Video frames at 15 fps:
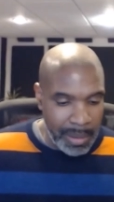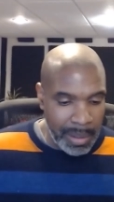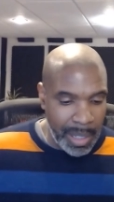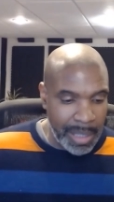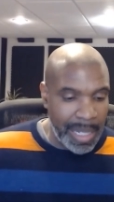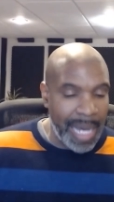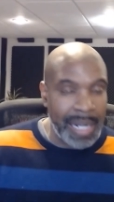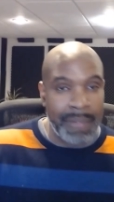a
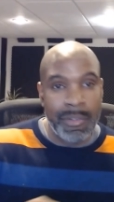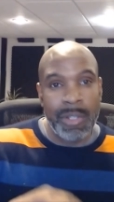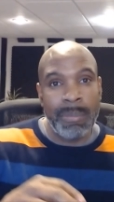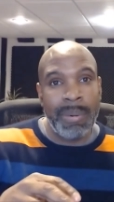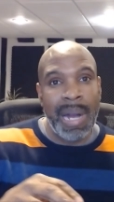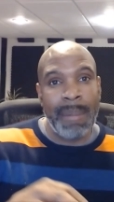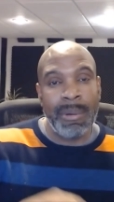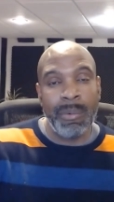lot of you
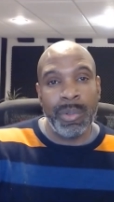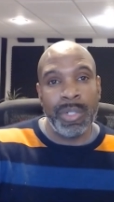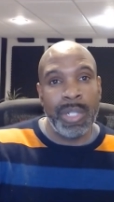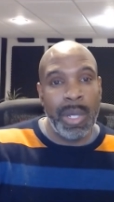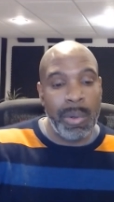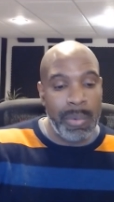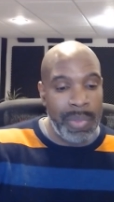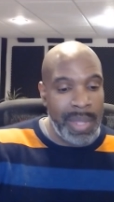probably will
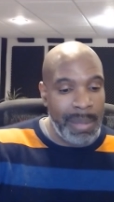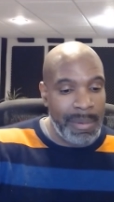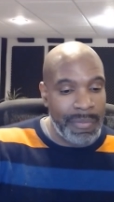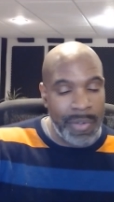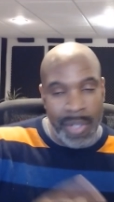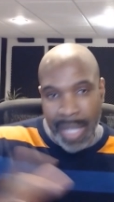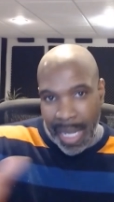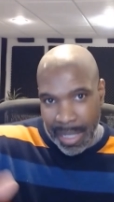know them if
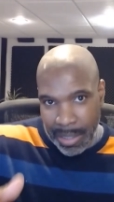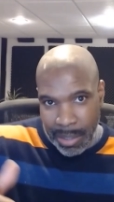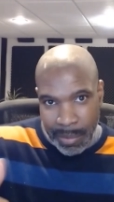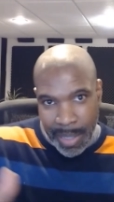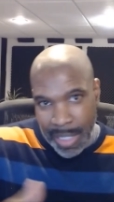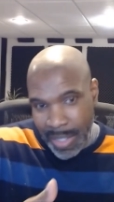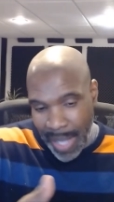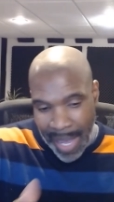you're not you know
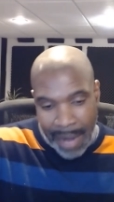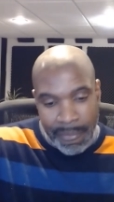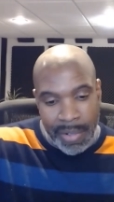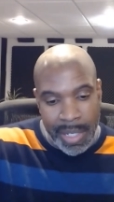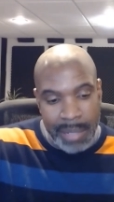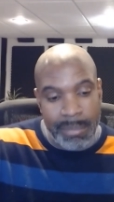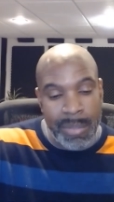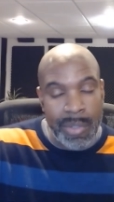into
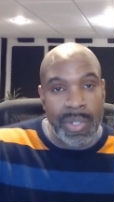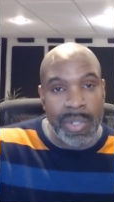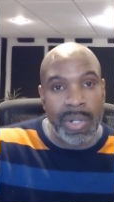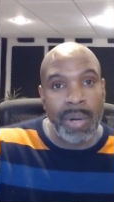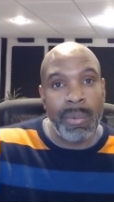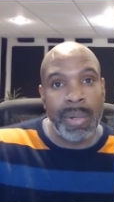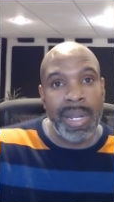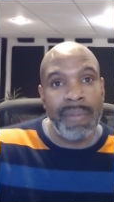african music
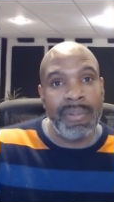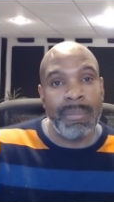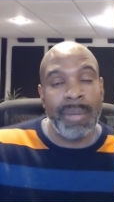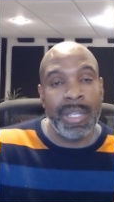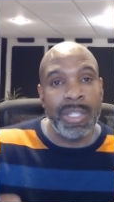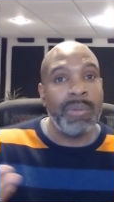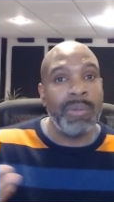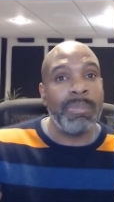or whatever
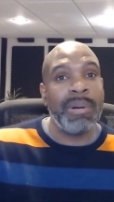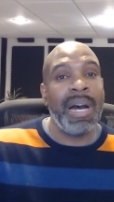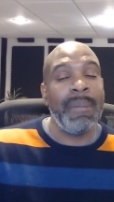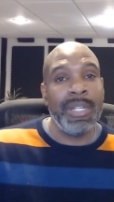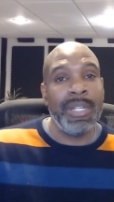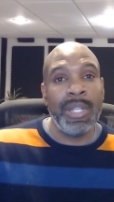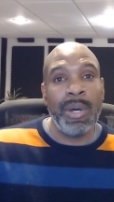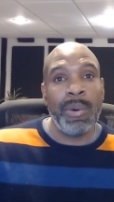but you'll
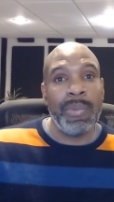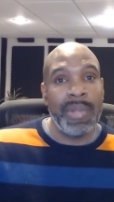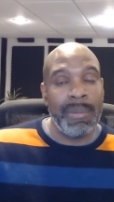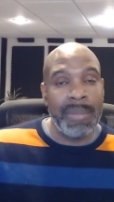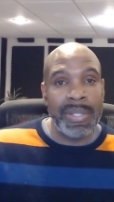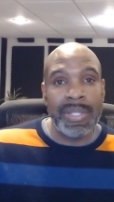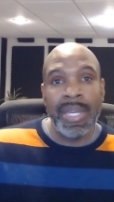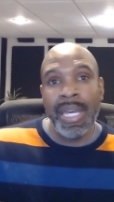probably know them
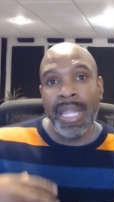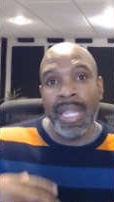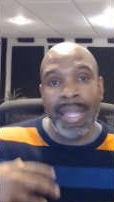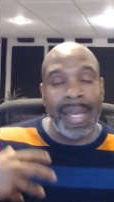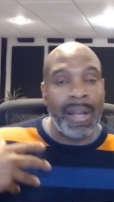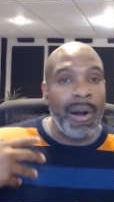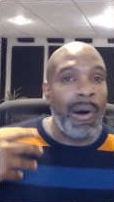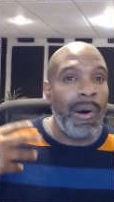as
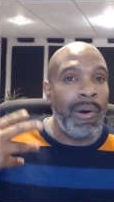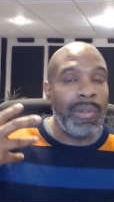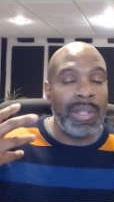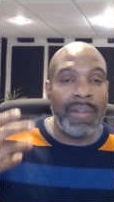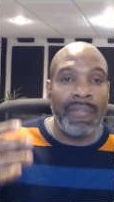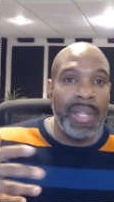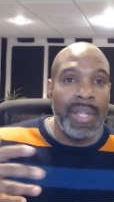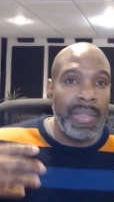like all of the